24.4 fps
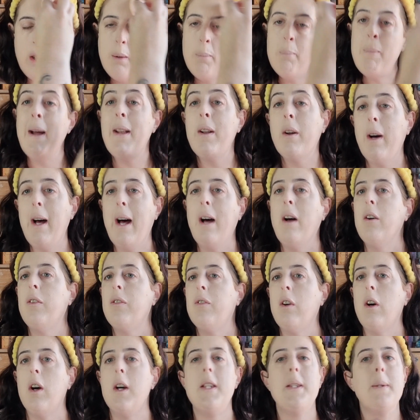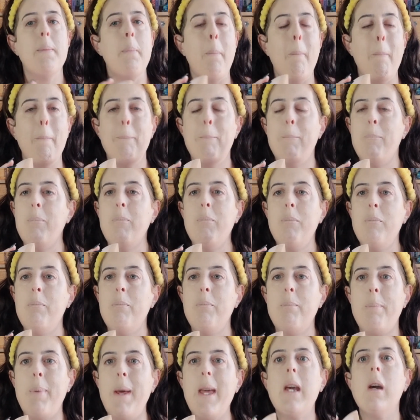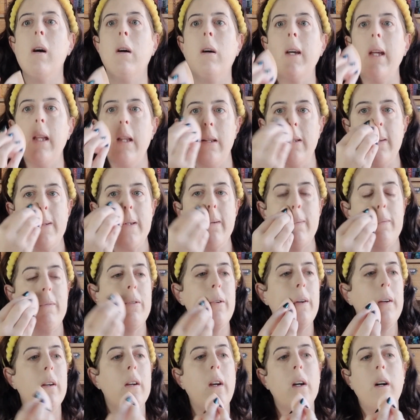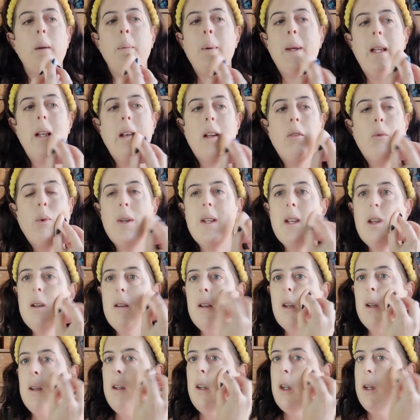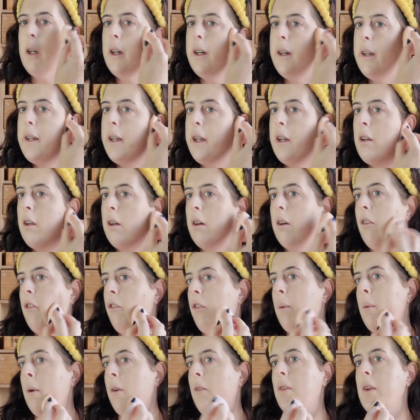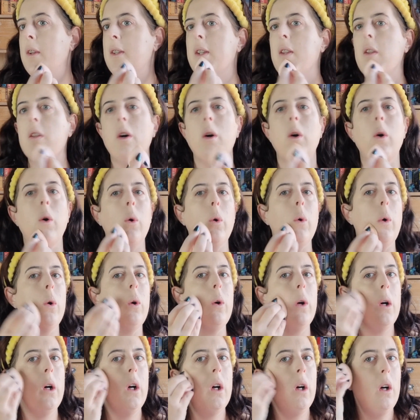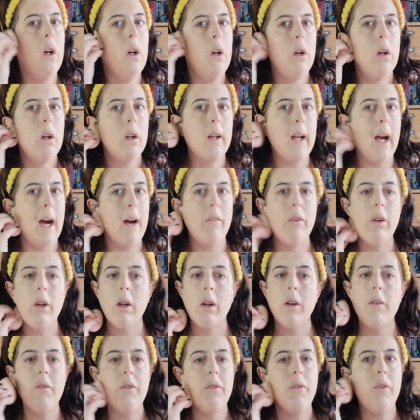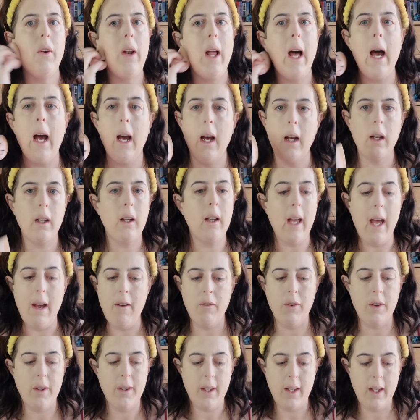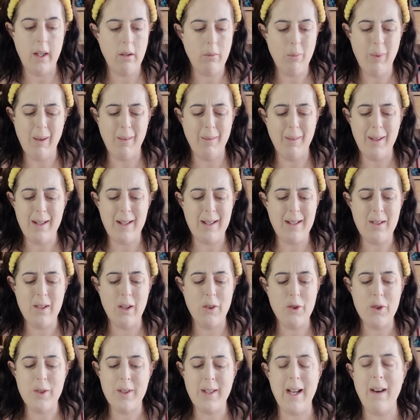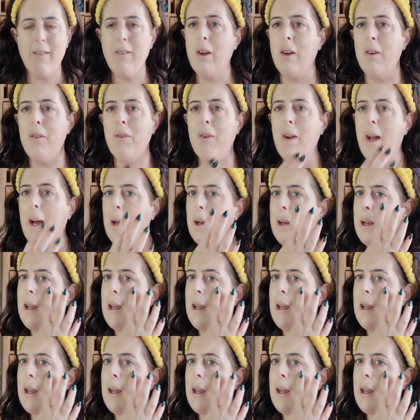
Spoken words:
mental health, guys, be kind. I mean, if we didn't learn enough from obviously the whole Caroline Flack, everything. Well, it's not just Caroline Flack,